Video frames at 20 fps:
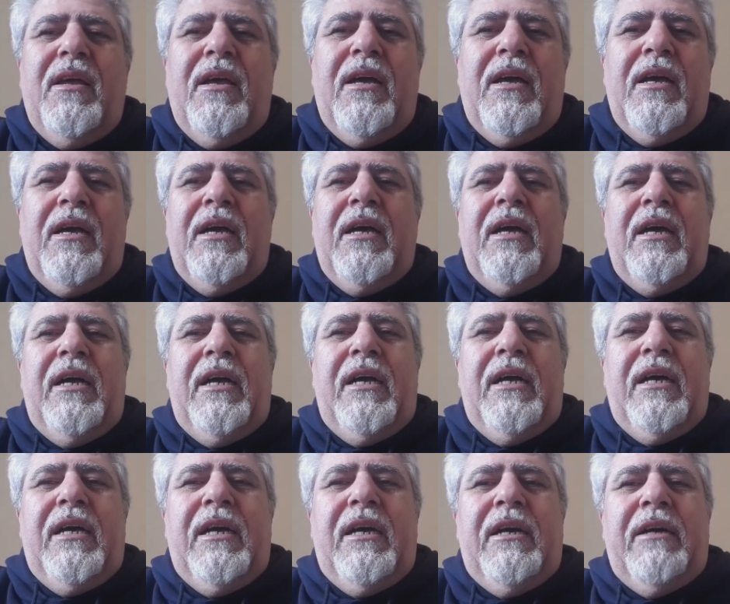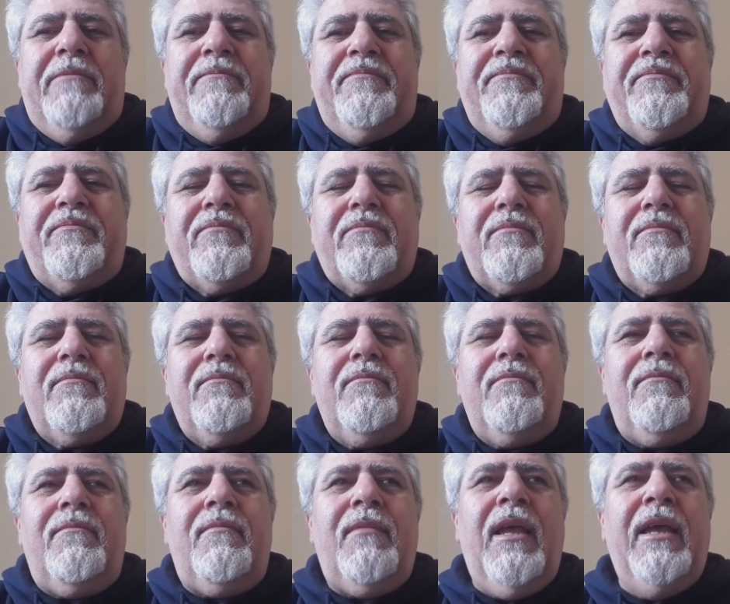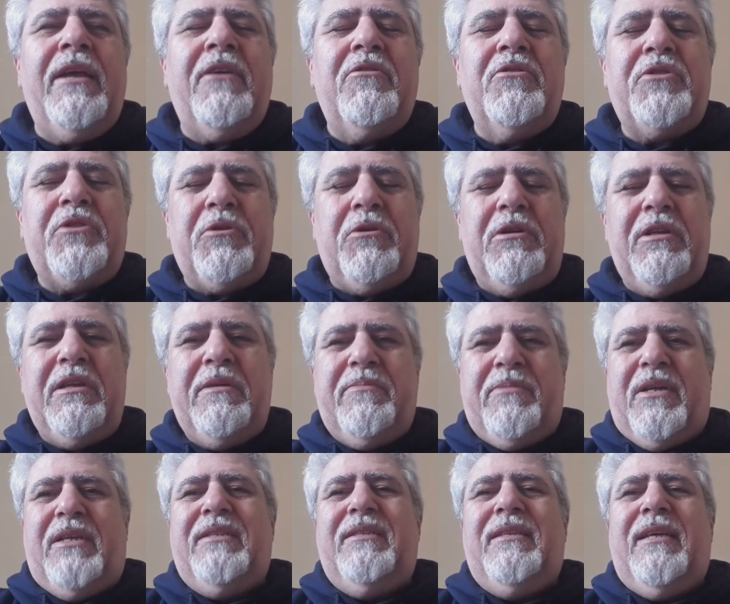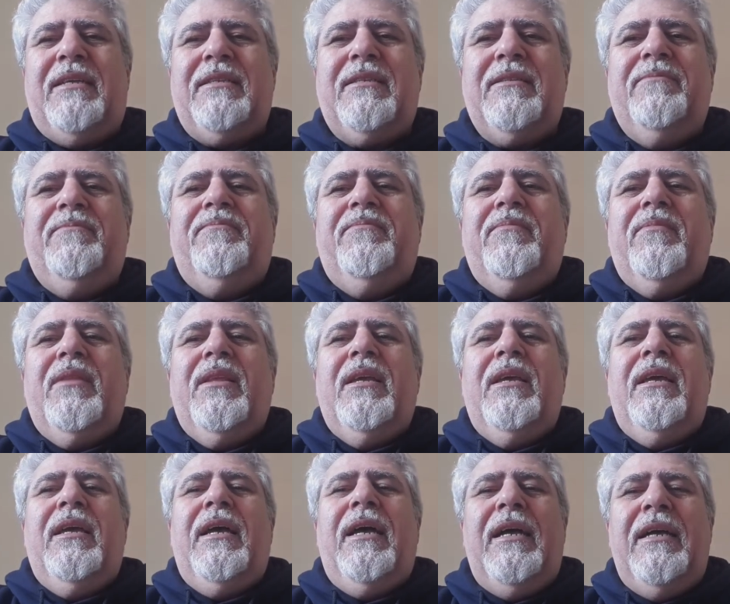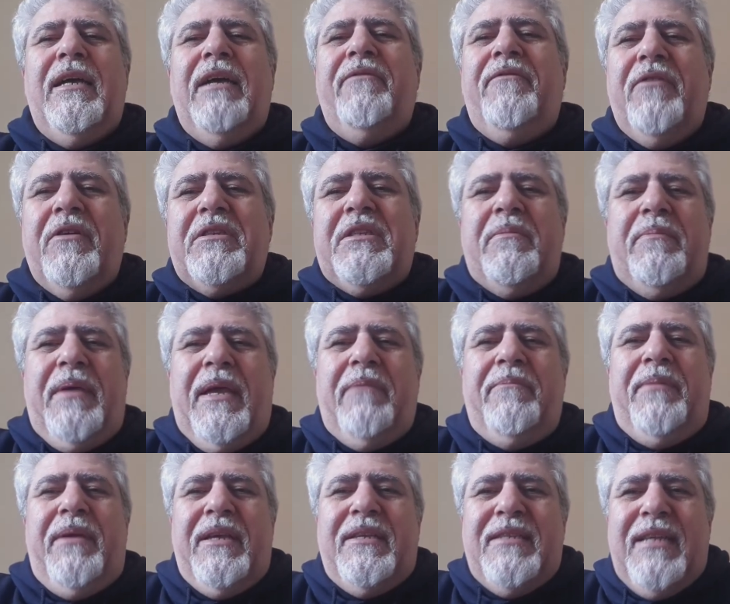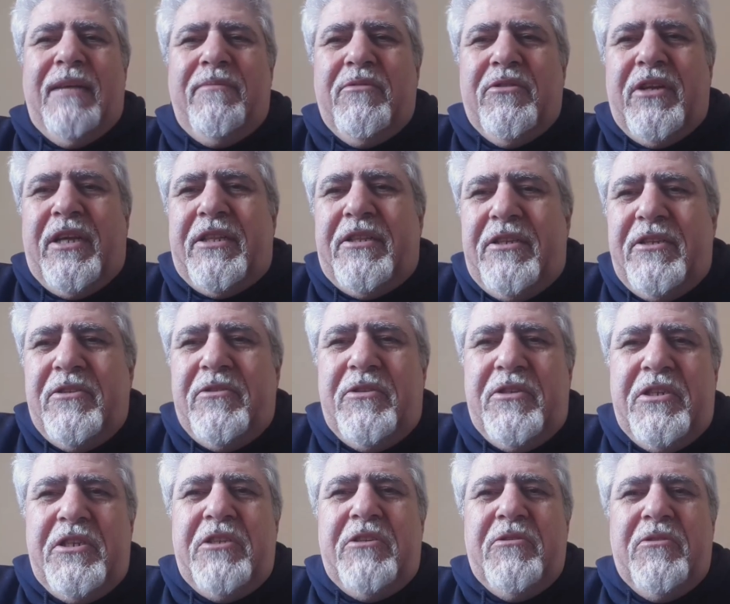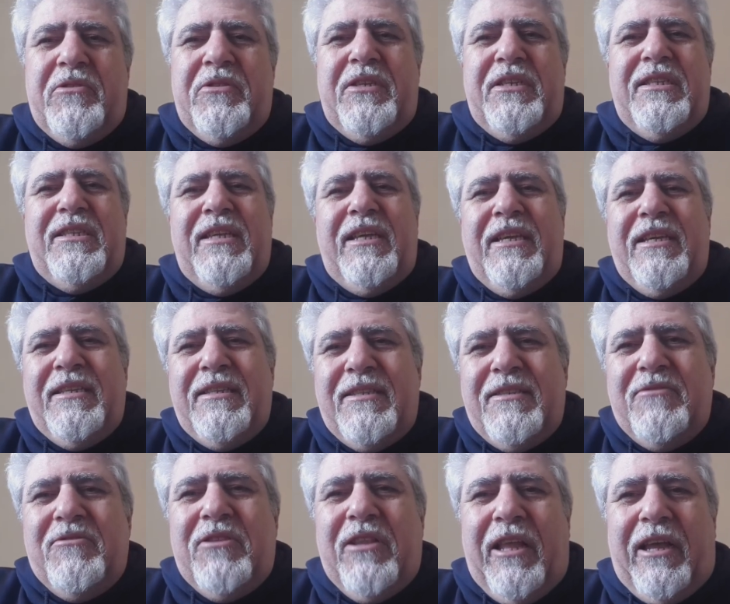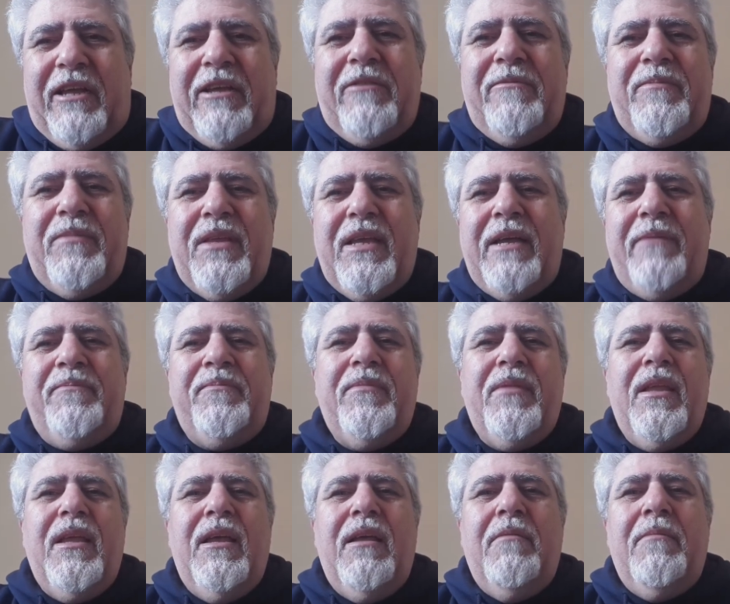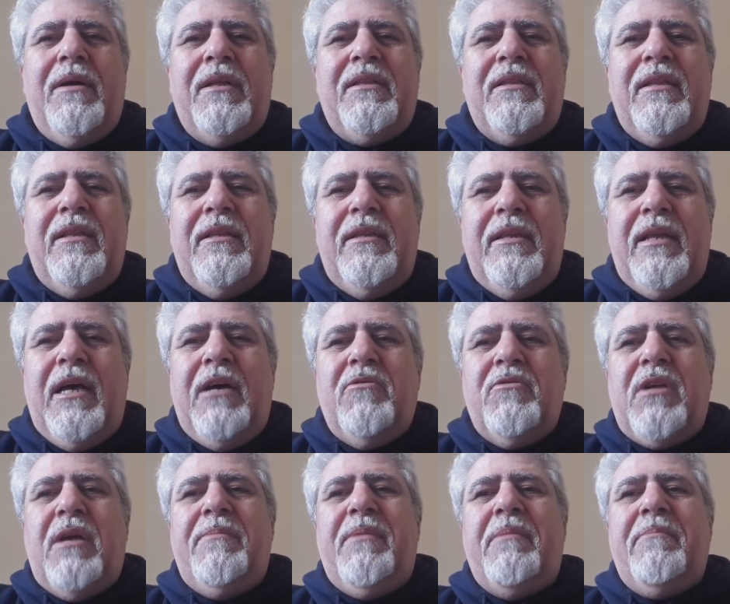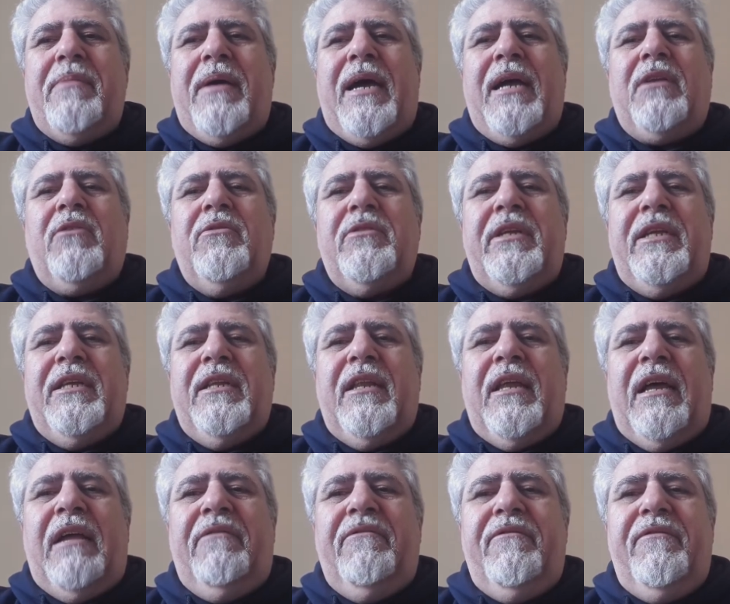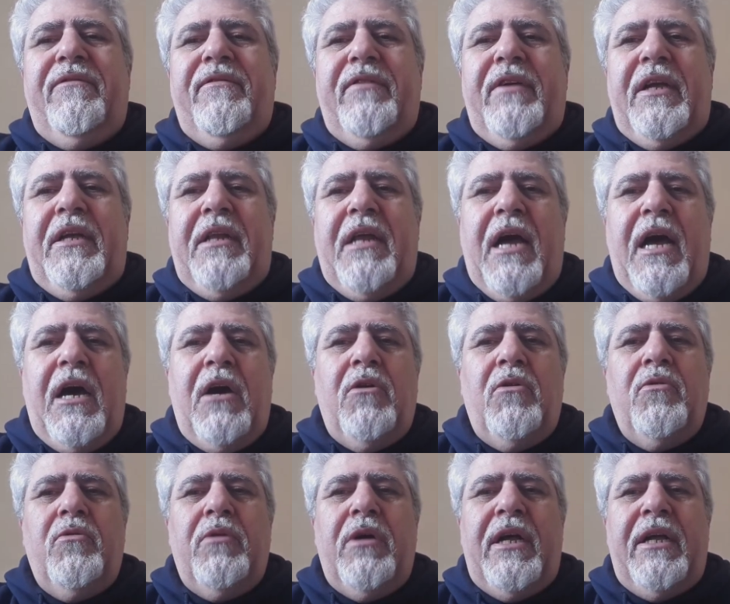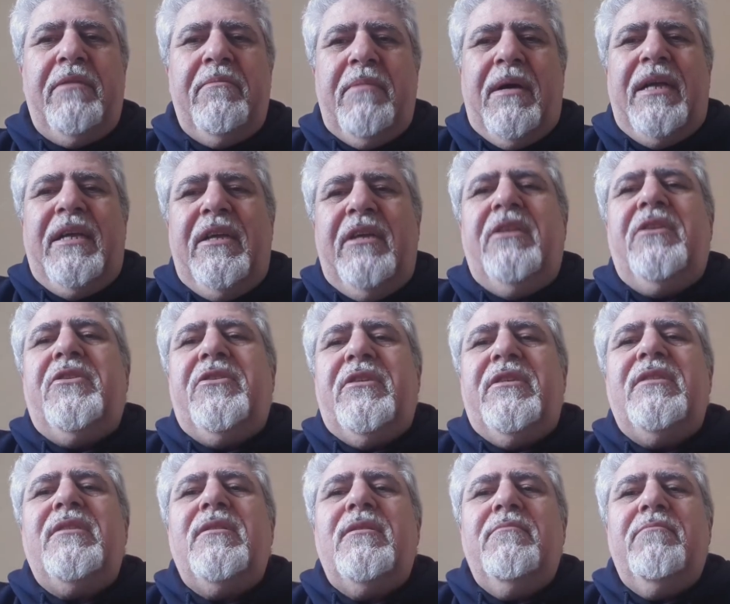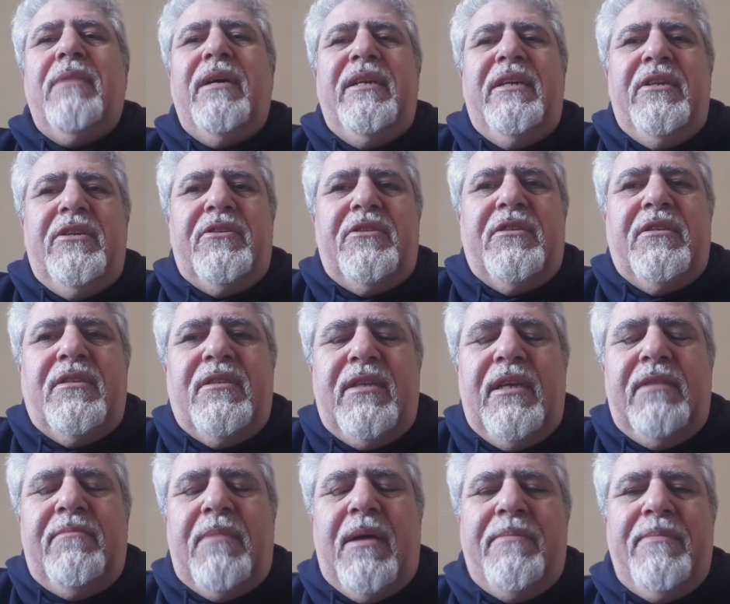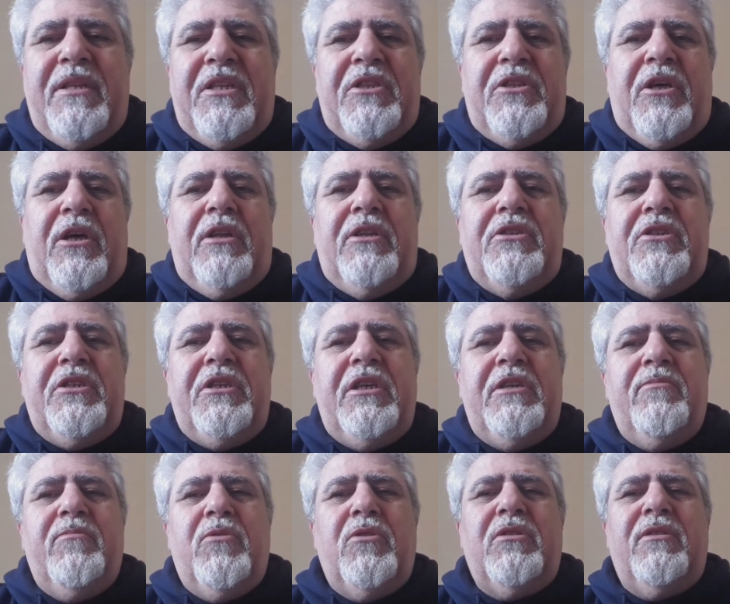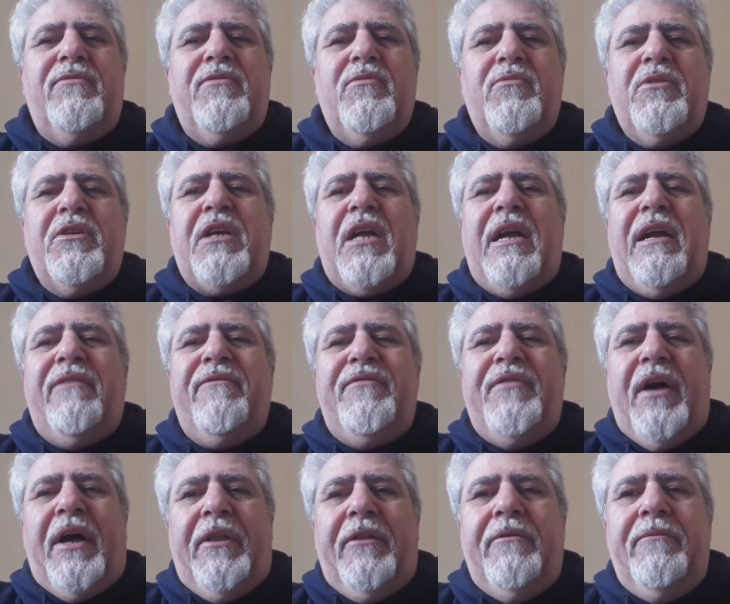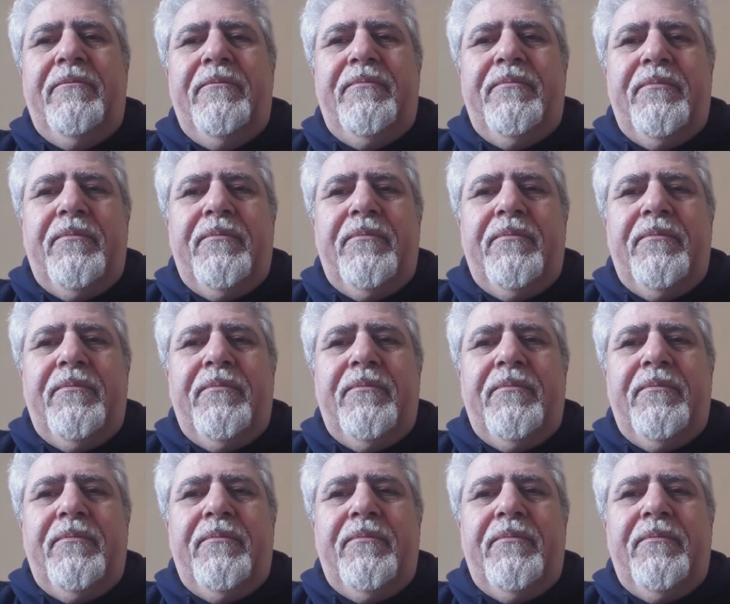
a controlling process? For the PMP exam, great, you need to know these things, good luck, yeah? But now coming back to real life and how, and my interest and my methodology in most of the work I have done,